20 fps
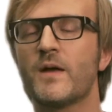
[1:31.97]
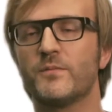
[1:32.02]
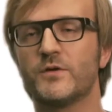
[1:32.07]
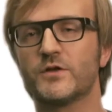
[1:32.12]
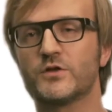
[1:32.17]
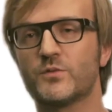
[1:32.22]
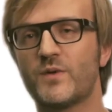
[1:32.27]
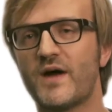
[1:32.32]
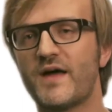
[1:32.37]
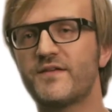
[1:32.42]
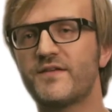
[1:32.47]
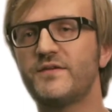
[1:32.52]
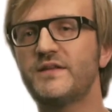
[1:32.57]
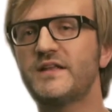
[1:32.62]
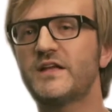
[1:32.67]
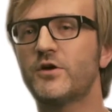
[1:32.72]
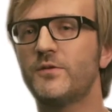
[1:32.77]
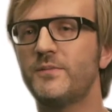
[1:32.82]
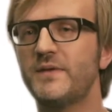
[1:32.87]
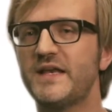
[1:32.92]
but rather
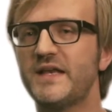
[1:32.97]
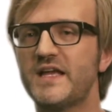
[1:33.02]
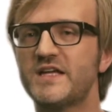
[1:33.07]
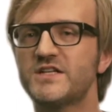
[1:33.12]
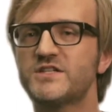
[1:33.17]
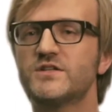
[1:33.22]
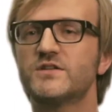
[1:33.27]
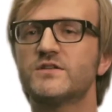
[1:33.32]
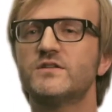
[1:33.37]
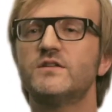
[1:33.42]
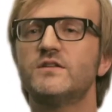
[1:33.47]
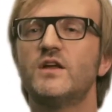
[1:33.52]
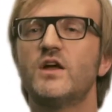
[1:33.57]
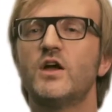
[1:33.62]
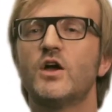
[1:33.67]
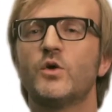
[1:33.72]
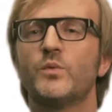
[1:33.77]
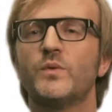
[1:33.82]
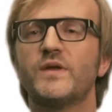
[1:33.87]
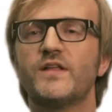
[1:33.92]
in combination
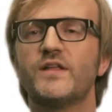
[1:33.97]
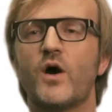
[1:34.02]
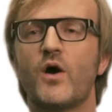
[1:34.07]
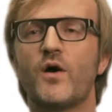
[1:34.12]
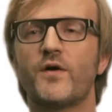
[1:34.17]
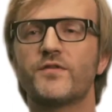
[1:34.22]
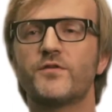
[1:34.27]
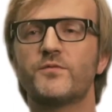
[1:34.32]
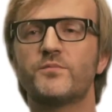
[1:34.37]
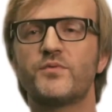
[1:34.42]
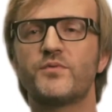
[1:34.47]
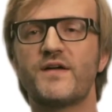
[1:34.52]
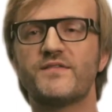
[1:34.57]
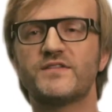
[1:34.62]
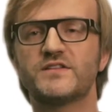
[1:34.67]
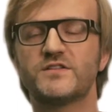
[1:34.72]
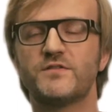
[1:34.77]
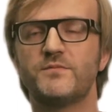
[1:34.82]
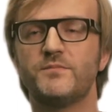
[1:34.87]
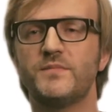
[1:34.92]
with other
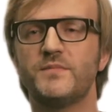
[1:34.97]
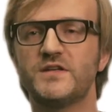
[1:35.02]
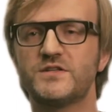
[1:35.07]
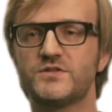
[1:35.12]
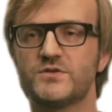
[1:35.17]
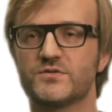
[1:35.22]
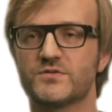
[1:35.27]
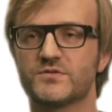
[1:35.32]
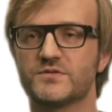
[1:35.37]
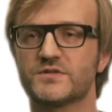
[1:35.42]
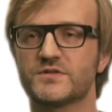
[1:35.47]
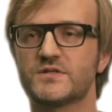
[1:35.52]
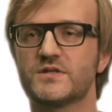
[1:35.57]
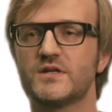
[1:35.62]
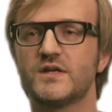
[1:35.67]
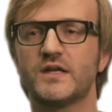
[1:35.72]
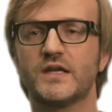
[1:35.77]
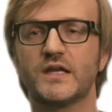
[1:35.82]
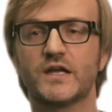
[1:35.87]
preventive measures,